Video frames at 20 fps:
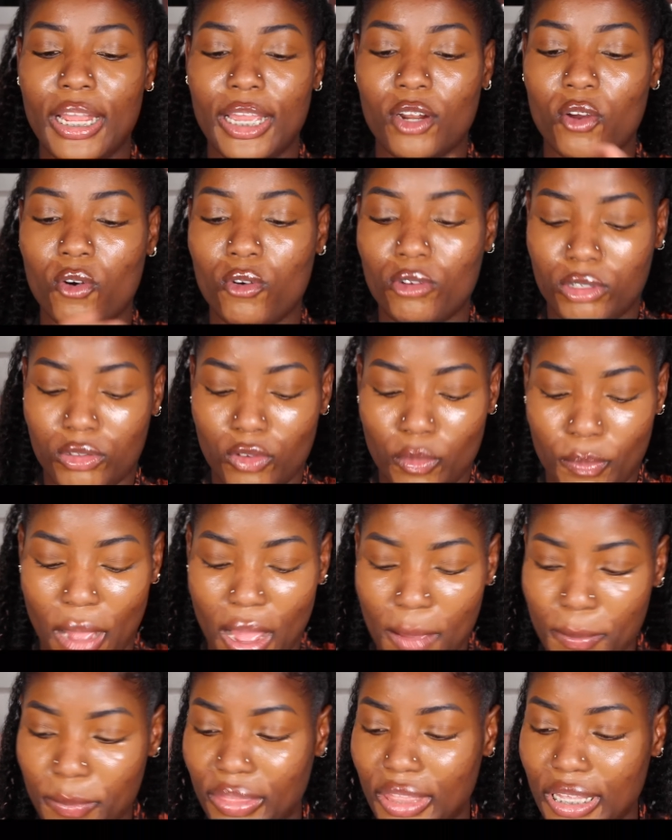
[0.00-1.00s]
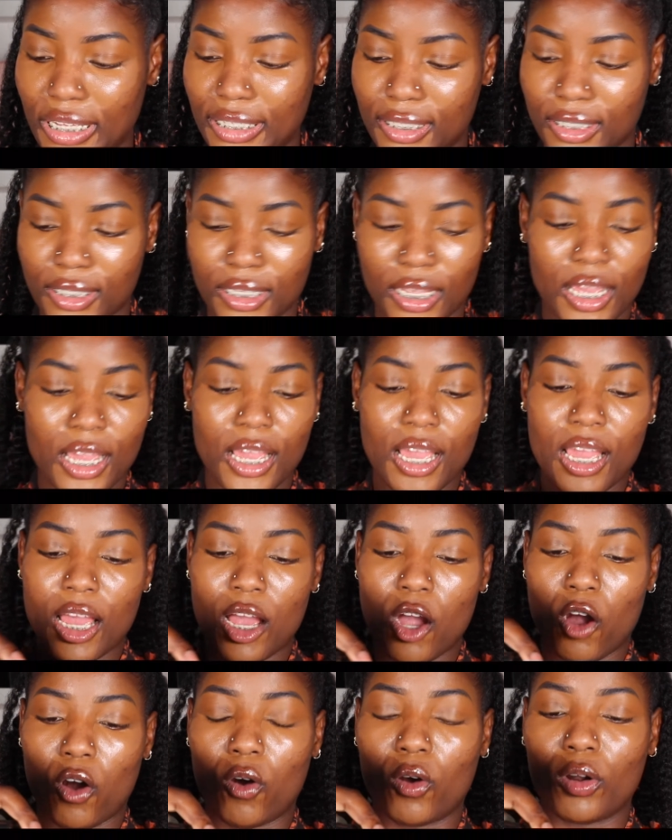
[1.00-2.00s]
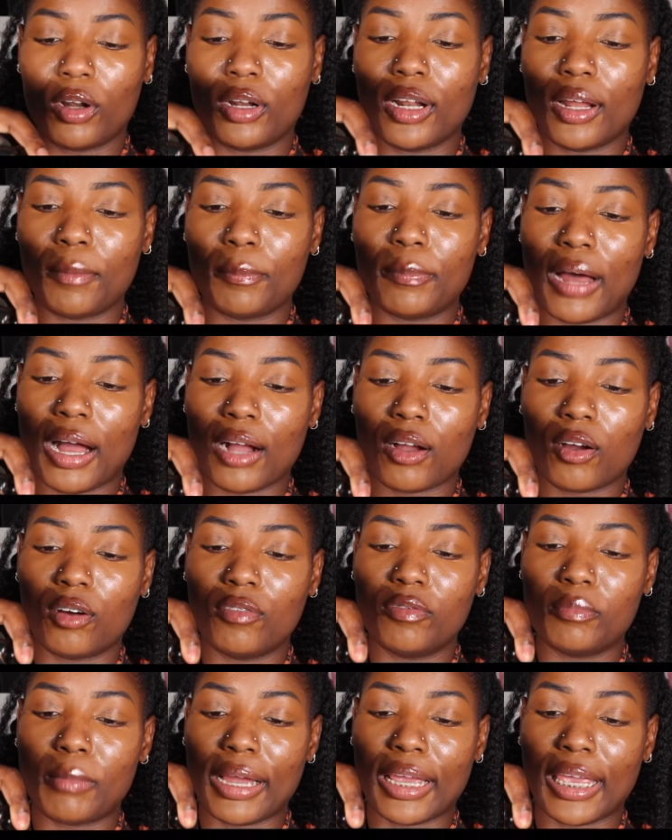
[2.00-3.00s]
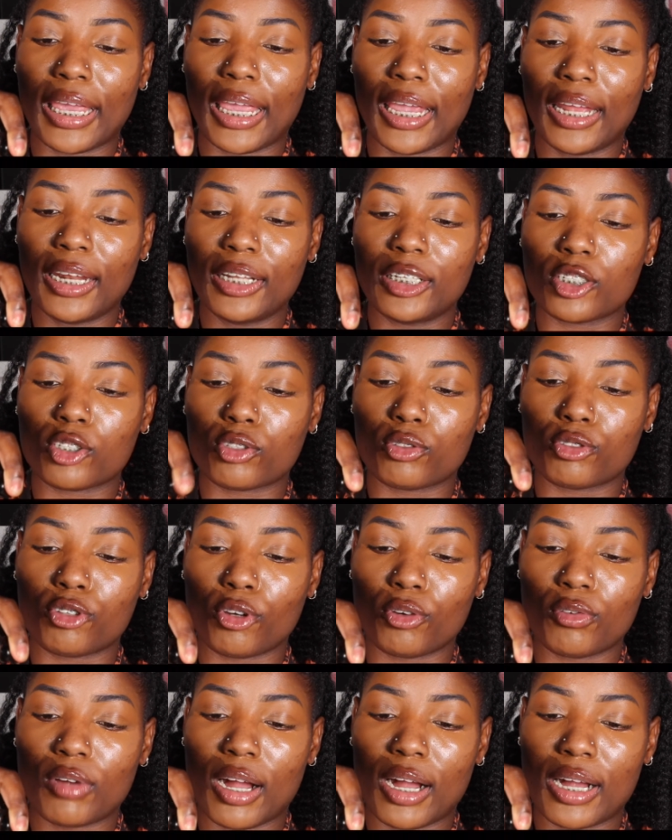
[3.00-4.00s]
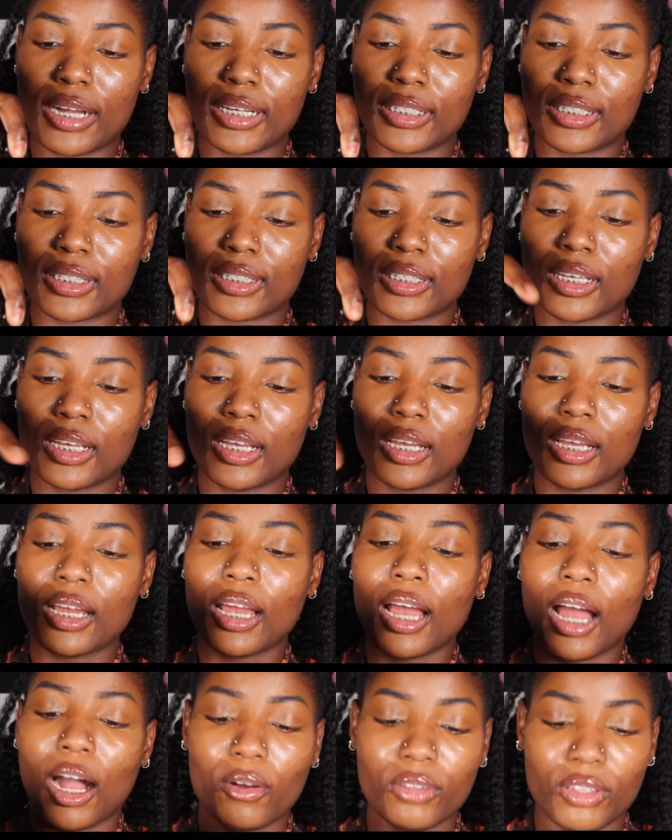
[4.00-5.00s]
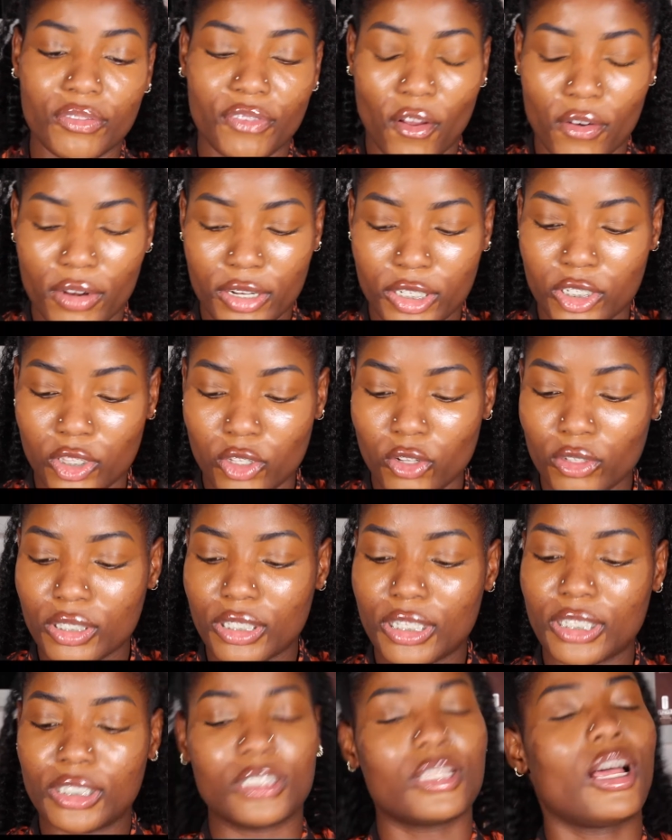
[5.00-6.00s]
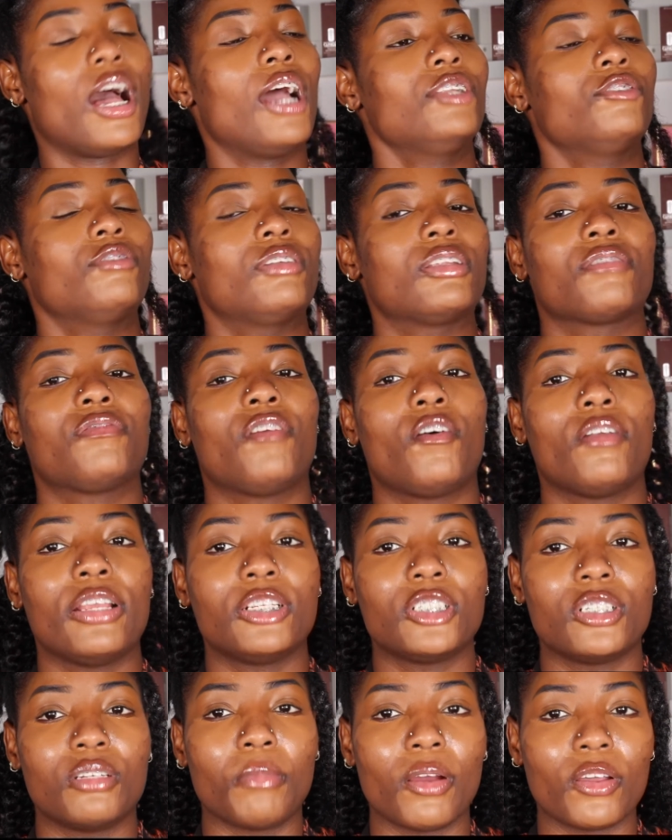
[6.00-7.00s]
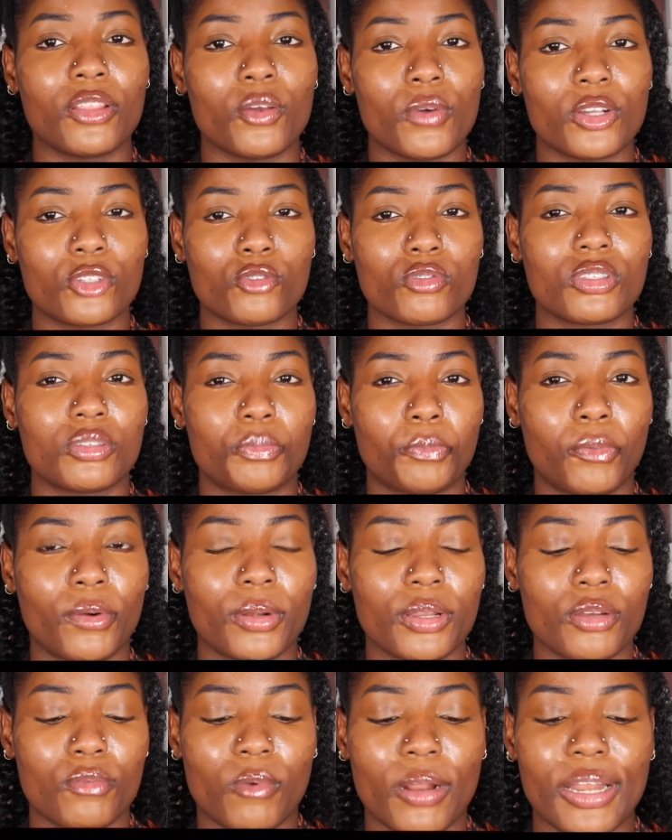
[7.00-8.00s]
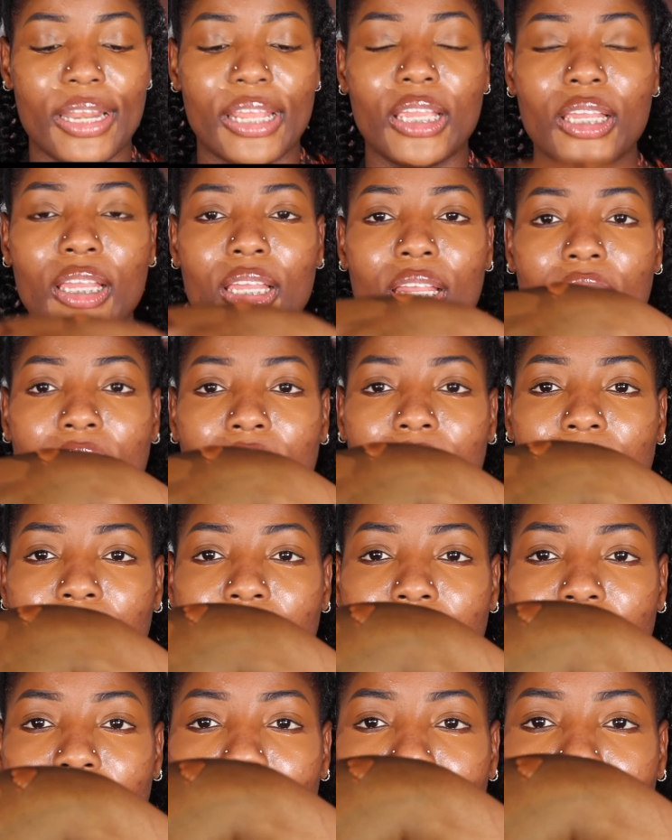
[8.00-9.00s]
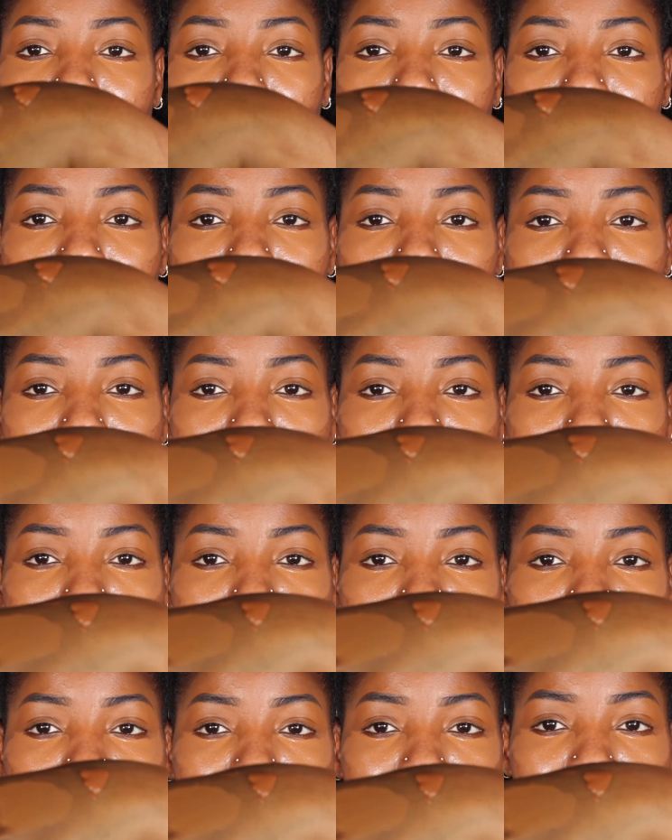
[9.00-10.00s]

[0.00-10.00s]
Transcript: and also pump this on the back of my hand just to show you guys how the foundation looks. This is a hydrating foundation, by the way, so it's pretty runny, and it looks like